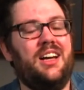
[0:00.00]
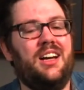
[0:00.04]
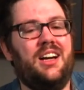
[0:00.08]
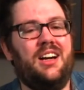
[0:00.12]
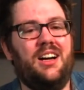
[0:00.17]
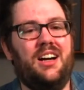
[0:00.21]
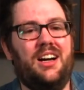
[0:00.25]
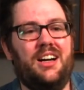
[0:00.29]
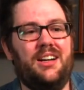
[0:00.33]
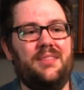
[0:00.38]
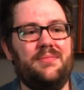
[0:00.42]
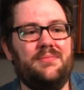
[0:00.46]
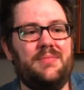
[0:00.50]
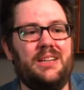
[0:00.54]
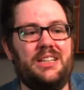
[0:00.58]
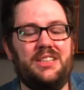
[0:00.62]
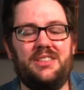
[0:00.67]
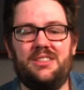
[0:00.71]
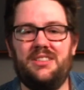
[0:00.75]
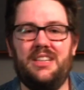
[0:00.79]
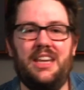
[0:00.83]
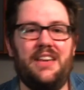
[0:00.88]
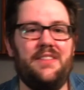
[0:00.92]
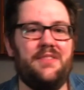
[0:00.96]
I
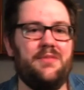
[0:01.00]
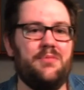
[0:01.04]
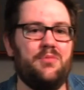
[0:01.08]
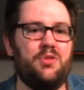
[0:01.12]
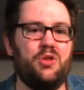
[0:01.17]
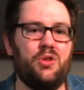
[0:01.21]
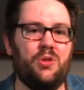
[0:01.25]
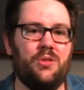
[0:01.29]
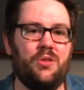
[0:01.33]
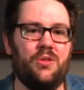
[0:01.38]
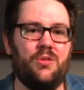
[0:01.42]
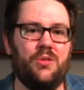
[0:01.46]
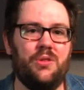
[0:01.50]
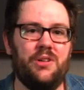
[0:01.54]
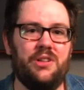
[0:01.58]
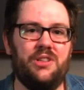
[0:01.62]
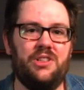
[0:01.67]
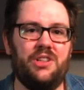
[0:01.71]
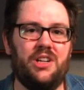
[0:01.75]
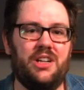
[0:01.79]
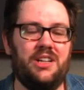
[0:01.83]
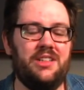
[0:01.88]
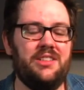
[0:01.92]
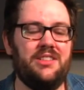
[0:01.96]
just gave them chord
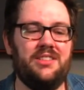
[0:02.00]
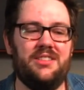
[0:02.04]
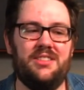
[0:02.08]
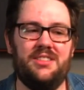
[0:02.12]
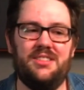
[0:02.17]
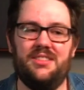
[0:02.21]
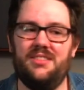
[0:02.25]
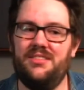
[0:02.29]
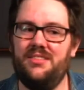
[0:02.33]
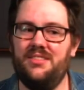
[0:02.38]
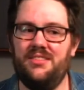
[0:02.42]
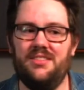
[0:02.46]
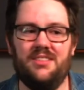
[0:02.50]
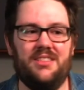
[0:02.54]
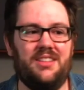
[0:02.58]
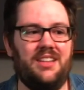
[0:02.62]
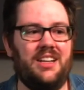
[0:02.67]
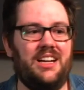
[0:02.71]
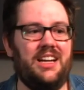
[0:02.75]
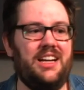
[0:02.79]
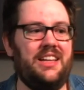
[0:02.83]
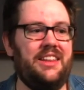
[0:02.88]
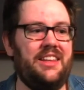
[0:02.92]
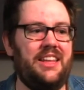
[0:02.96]
charts,
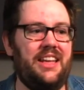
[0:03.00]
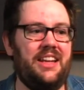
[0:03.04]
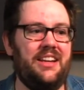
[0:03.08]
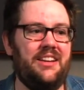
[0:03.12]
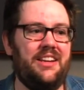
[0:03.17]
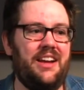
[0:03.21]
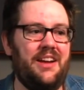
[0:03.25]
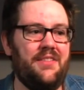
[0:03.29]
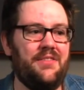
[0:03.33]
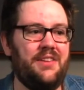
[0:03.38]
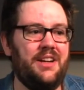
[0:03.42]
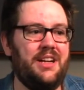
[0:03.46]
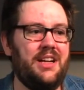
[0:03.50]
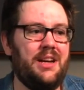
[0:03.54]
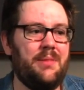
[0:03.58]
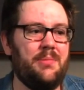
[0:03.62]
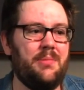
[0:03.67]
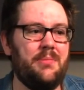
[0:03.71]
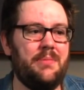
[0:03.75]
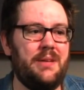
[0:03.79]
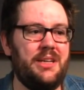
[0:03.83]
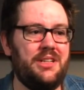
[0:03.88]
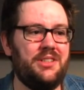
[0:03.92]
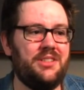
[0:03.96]
and then every couple
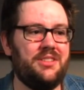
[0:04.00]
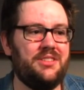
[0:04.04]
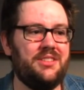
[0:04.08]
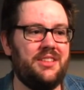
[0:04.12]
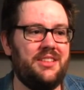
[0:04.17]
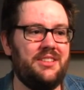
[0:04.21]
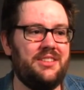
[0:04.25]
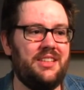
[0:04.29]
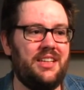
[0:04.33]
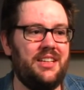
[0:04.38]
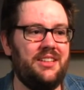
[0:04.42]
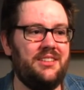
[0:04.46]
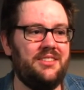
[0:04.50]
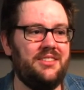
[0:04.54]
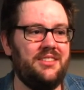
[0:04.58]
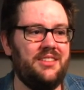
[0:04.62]
measures I said,